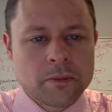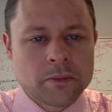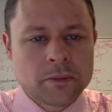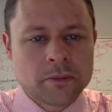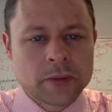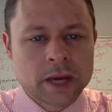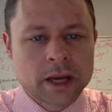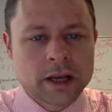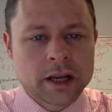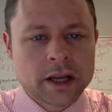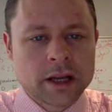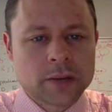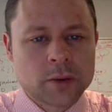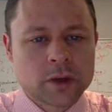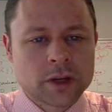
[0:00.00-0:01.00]
make it
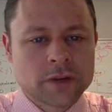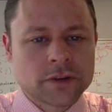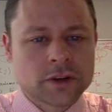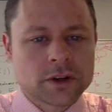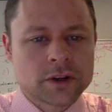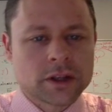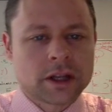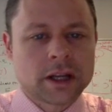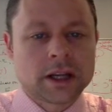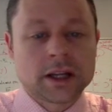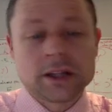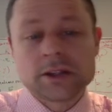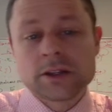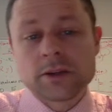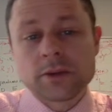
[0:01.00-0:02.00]
any more difficult than it
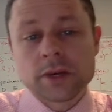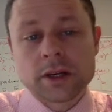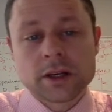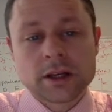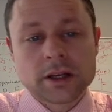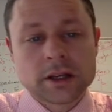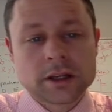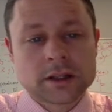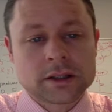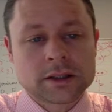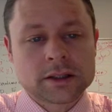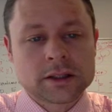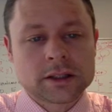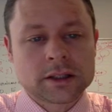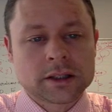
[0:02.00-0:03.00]
needs to be.
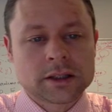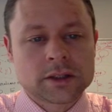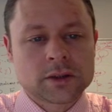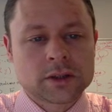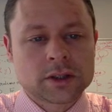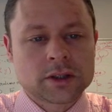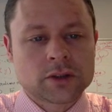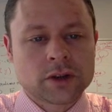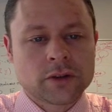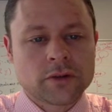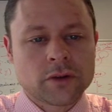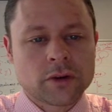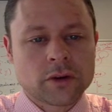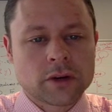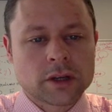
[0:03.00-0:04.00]
It's quite
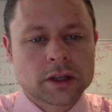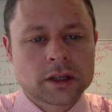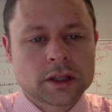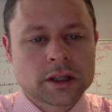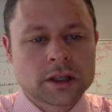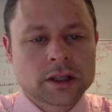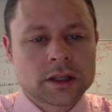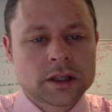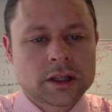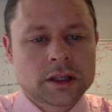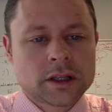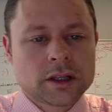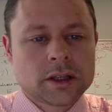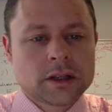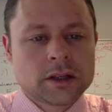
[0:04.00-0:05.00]
straightforward.
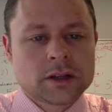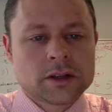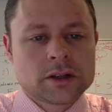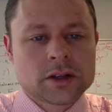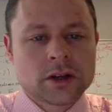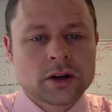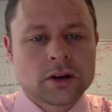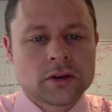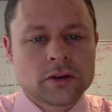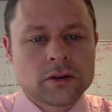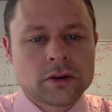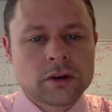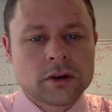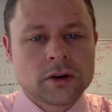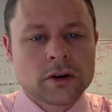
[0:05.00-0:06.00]
So
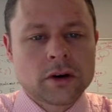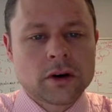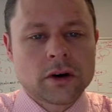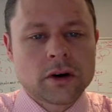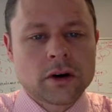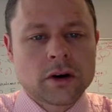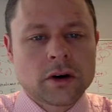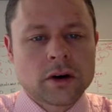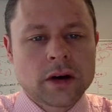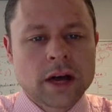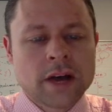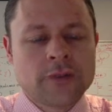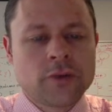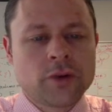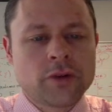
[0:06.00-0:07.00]

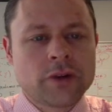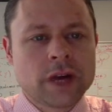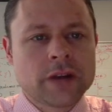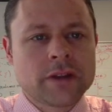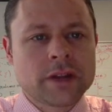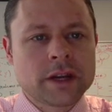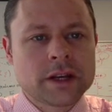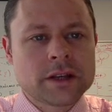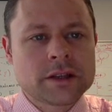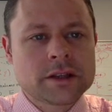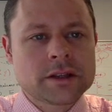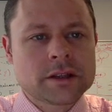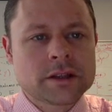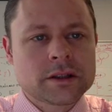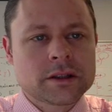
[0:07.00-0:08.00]
if we run this,